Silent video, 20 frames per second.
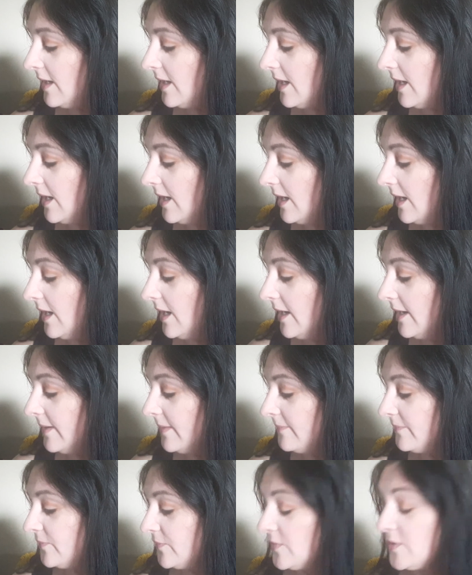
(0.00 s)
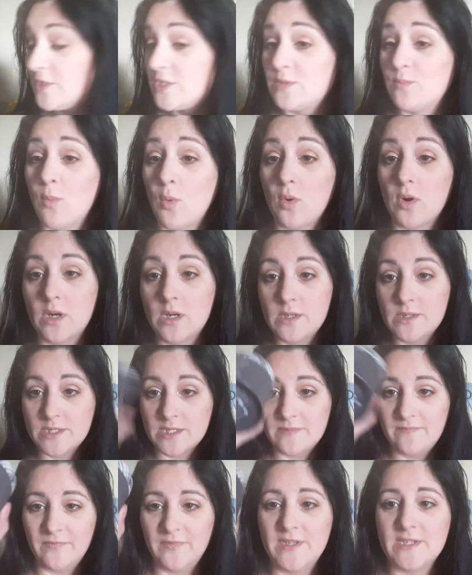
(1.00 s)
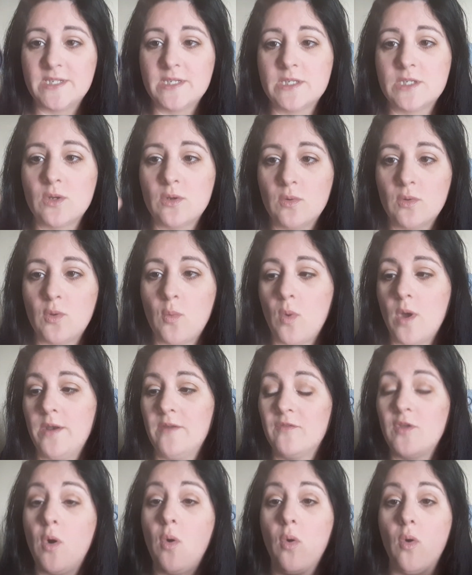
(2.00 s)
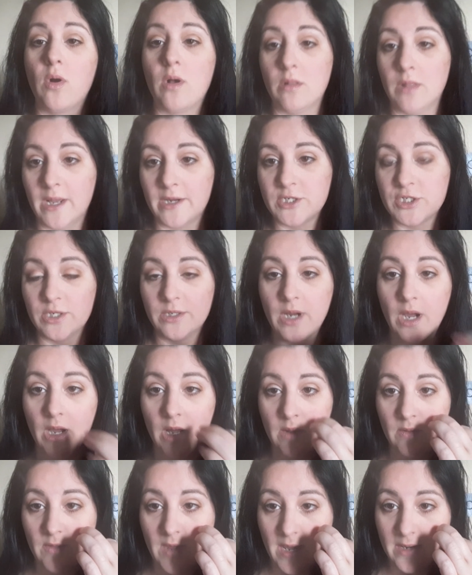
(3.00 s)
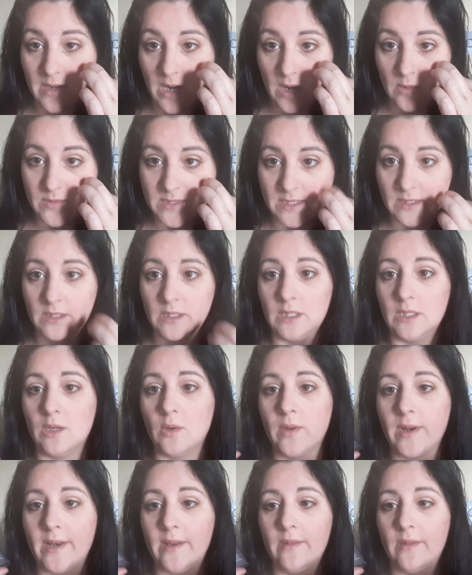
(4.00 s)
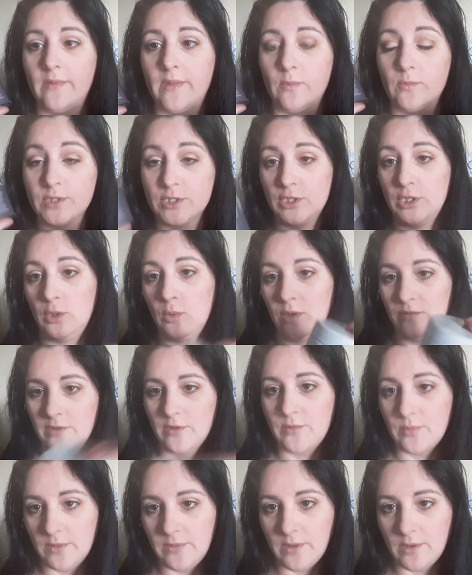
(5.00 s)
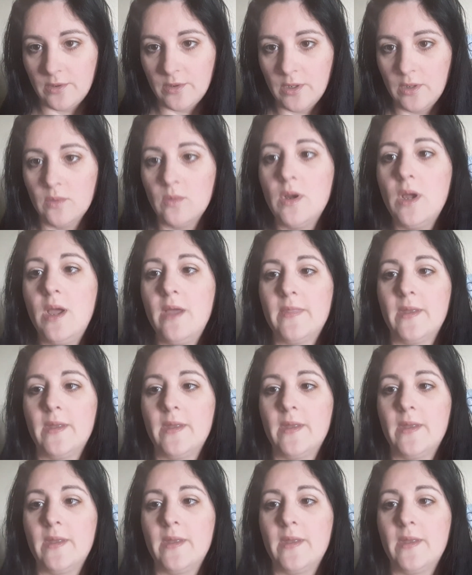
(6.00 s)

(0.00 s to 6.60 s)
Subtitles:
S'mores. This is the one of the whole collection that I was thinking, you know what, that was new, of the three that are new,